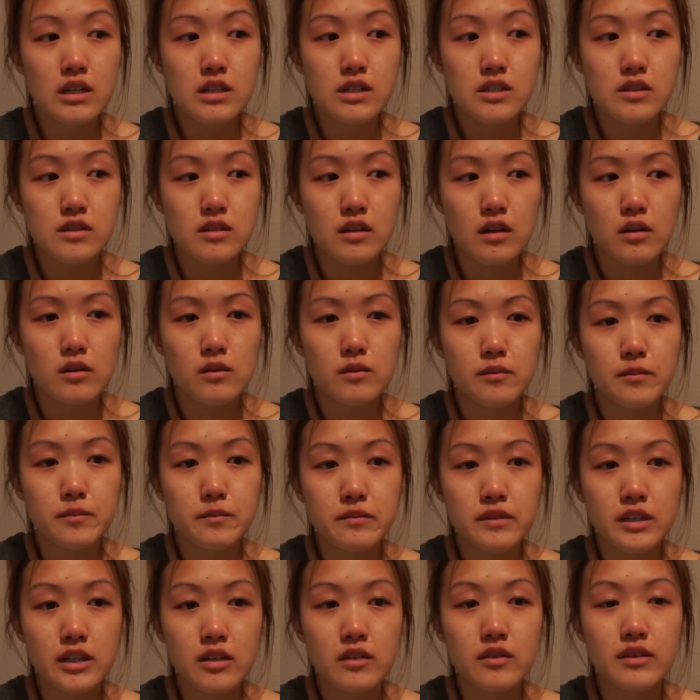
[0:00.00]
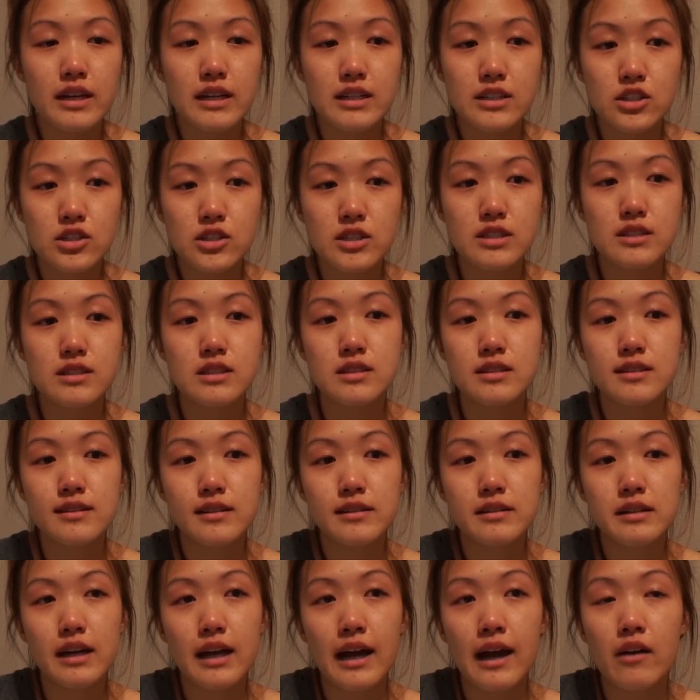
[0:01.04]
So, you know, that's just
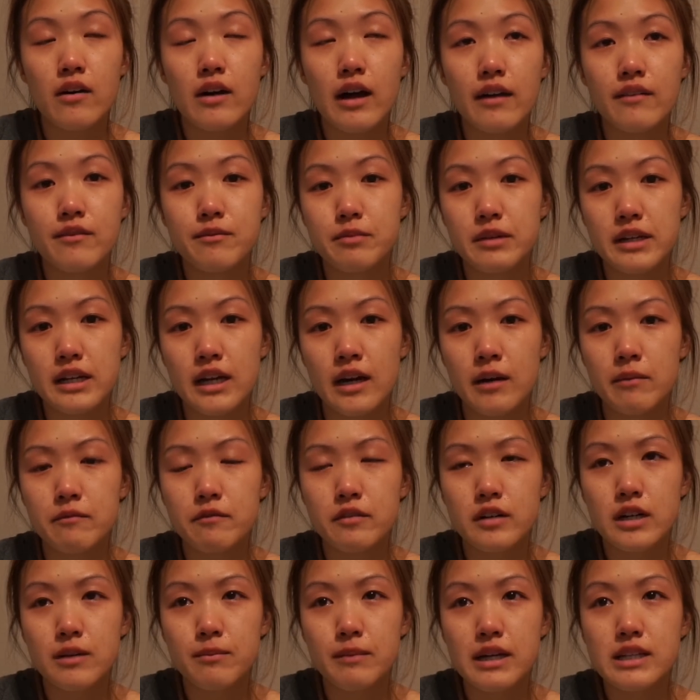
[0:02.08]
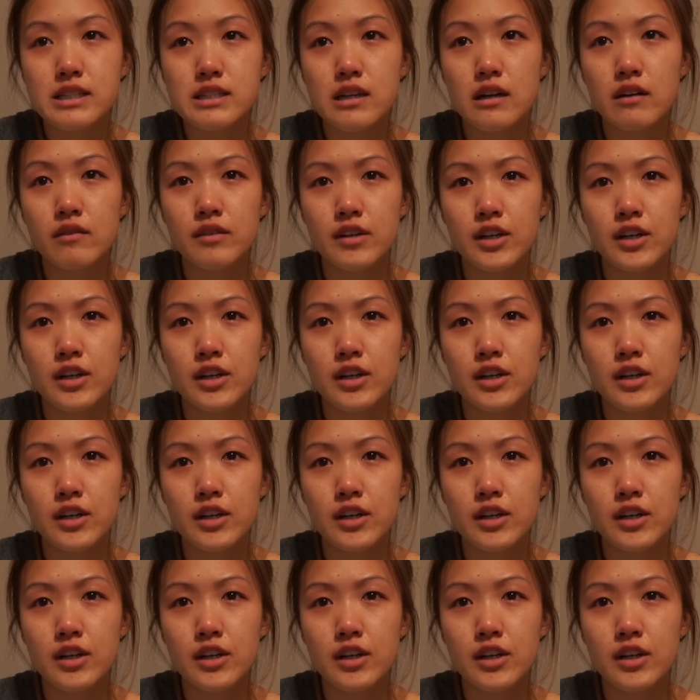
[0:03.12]
how I've been comforting myself.